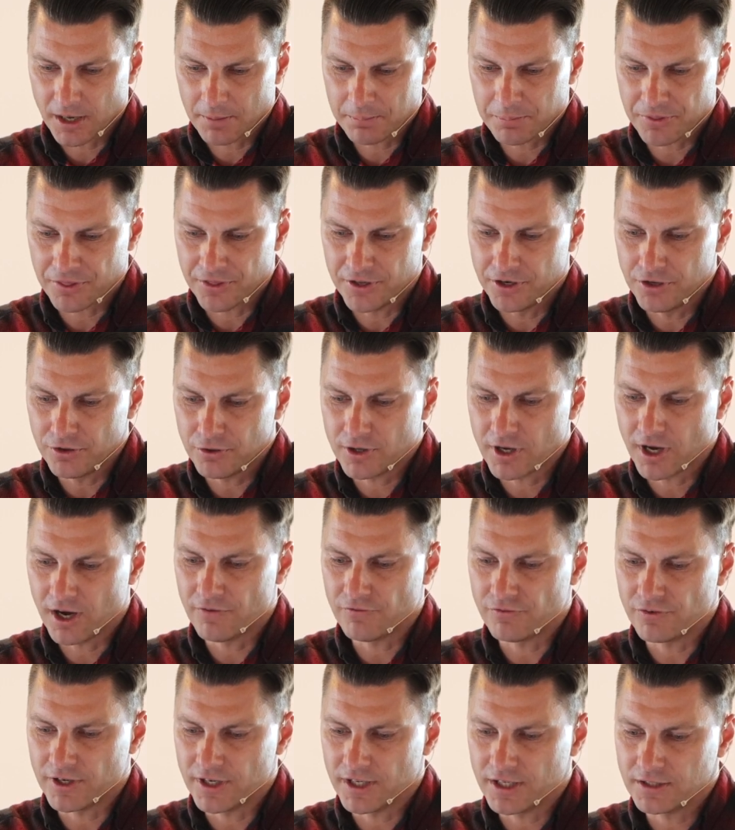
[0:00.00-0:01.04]
of the new
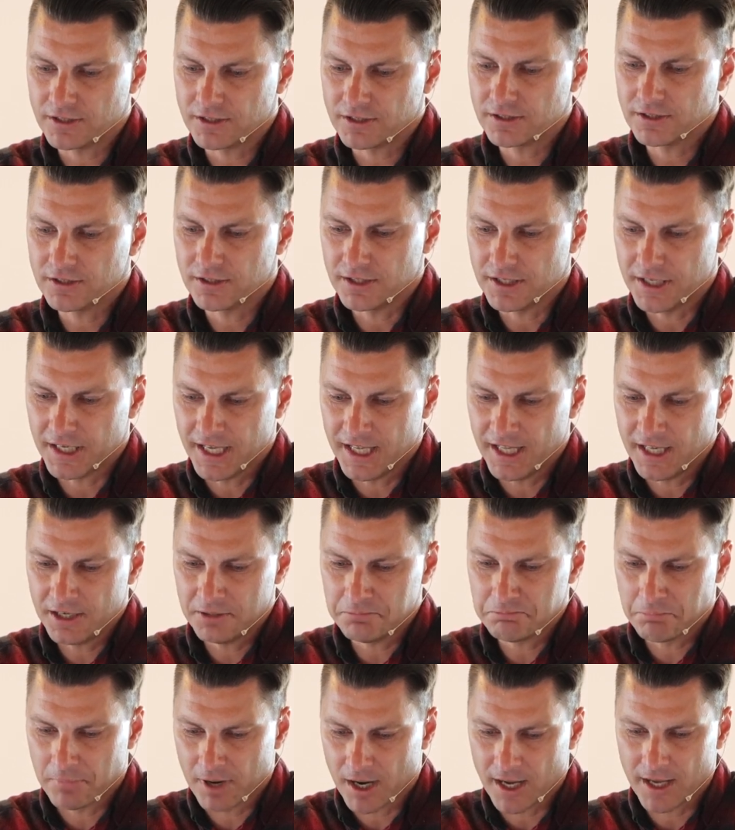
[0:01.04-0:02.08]
covenant in
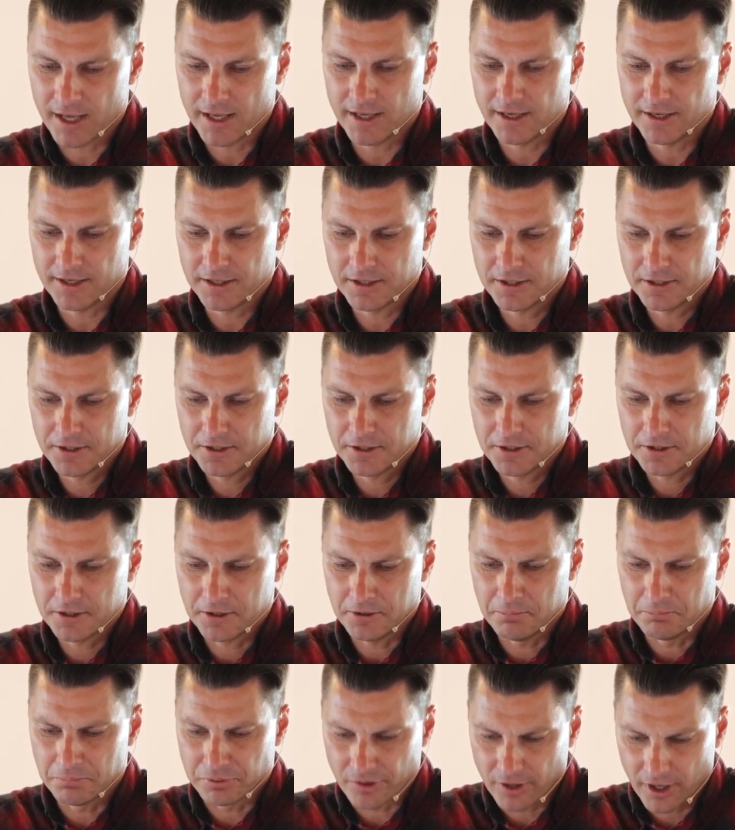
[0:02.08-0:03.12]
my
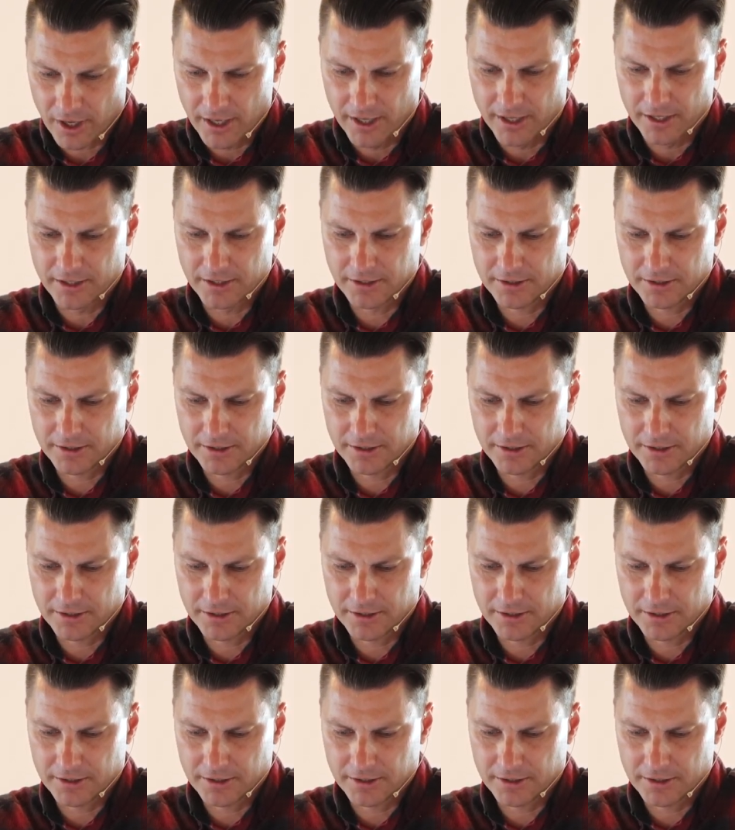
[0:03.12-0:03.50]
blood.